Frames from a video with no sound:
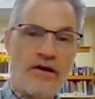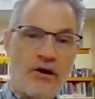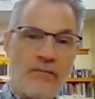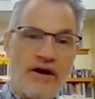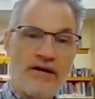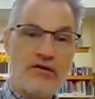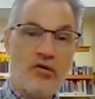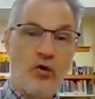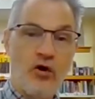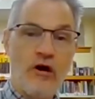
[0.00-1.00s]
On our bike
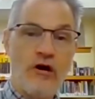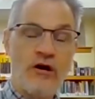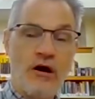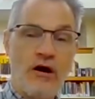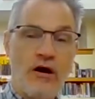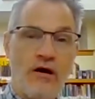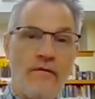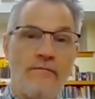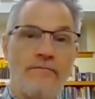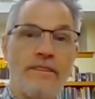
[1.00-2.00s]
or our
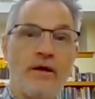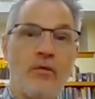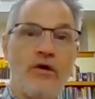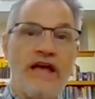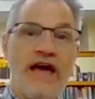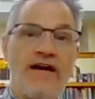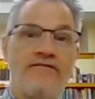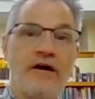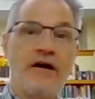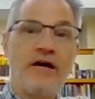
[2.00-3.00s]
car, we
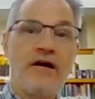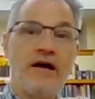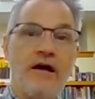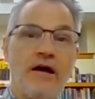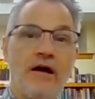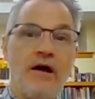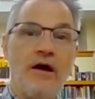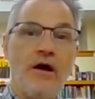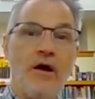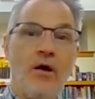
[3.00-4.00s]
have a
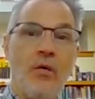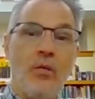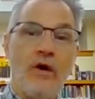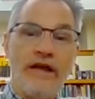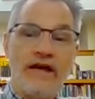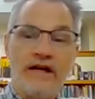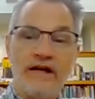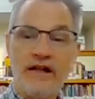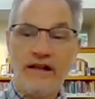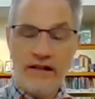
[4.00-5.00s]

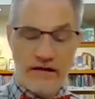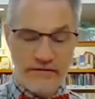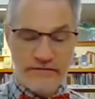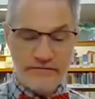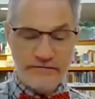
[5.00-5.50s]
wheel,